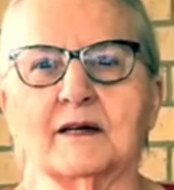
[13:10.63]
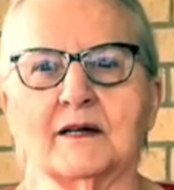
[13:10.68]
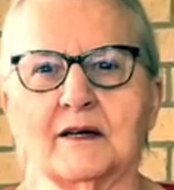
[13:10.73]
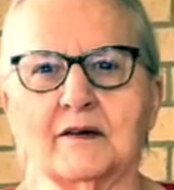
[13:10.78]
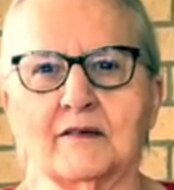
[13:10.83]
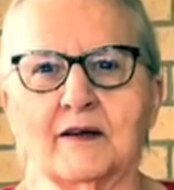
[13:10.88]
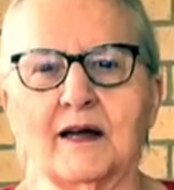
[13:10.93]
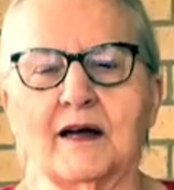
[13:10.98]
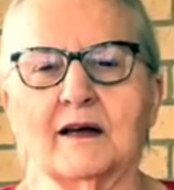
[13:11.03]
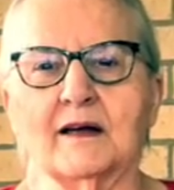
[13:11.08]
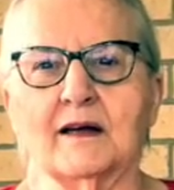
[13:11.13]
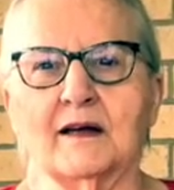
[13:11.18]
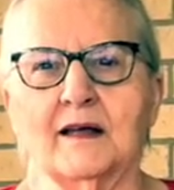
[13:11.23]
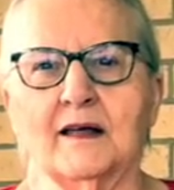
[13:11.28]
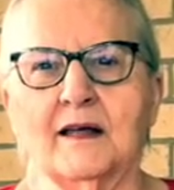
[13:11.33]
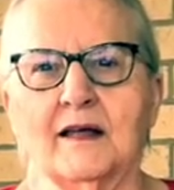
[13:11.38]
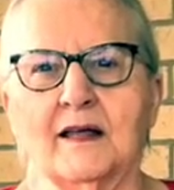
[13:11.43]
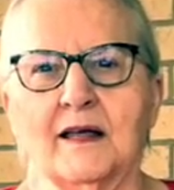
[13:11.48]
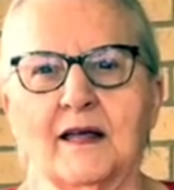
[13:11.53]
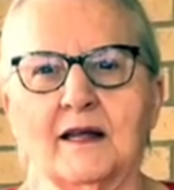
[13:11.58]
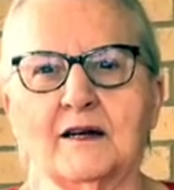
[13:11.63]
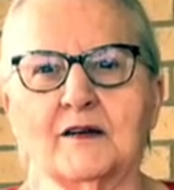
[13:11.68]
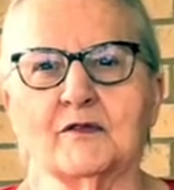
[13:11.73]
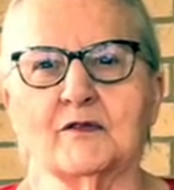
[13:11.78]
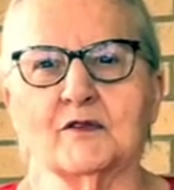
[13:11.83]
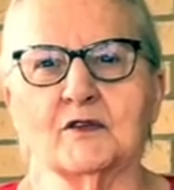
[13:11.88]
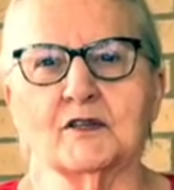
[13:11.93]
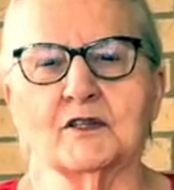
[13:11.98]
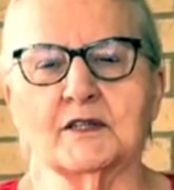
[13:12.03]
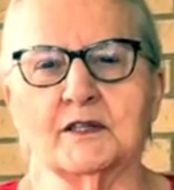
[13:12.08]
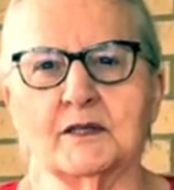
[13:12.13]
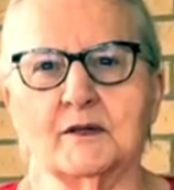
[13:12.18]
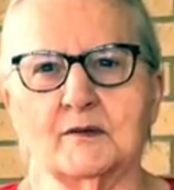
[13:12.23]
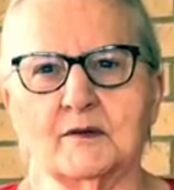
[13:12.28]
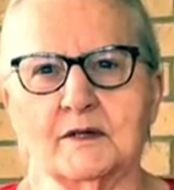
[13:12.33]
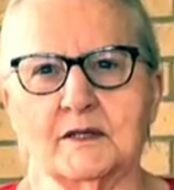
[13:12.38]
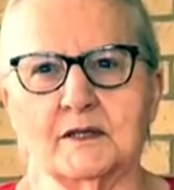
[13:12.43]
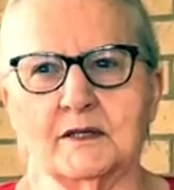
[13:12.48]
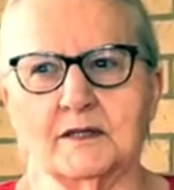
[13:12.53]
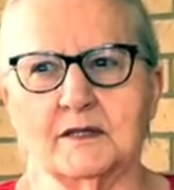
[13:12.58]
whatever, yeah. And at first he
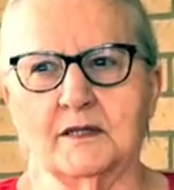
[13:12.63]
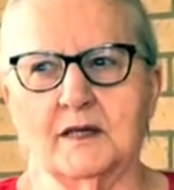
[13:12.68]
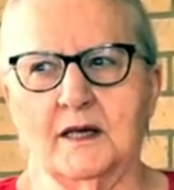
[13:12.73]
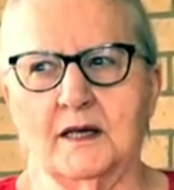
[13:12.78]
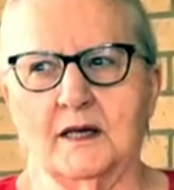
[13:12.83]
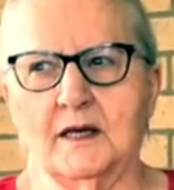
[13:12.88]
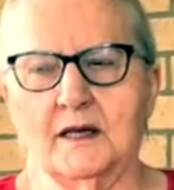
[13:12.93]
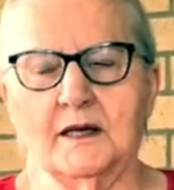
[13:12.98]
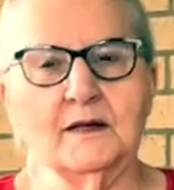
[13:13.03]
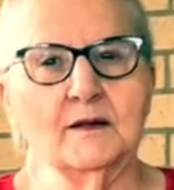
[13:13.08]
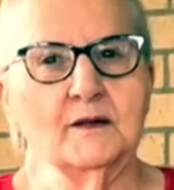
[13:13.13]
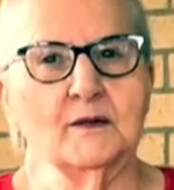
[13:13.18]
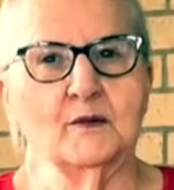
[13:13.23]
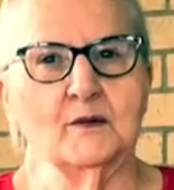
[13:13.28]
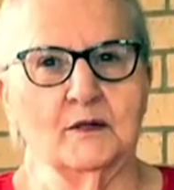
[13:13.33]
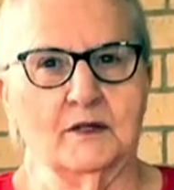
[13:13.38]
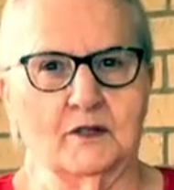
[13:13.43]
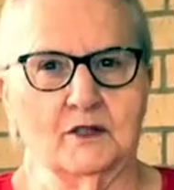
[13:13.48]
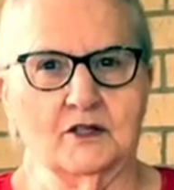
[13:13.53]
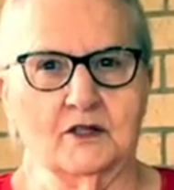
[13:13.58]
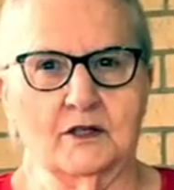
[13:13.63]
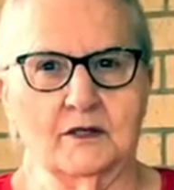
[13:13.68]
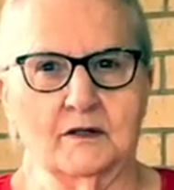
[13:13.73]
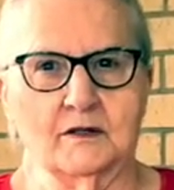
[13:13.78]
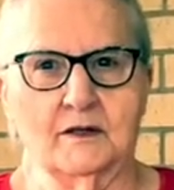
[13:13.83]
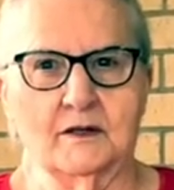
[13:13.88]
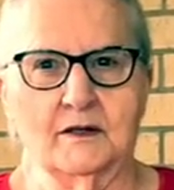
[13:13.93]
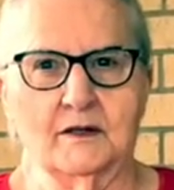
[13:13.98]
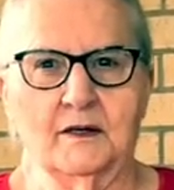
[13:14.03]
was in the wheelchair,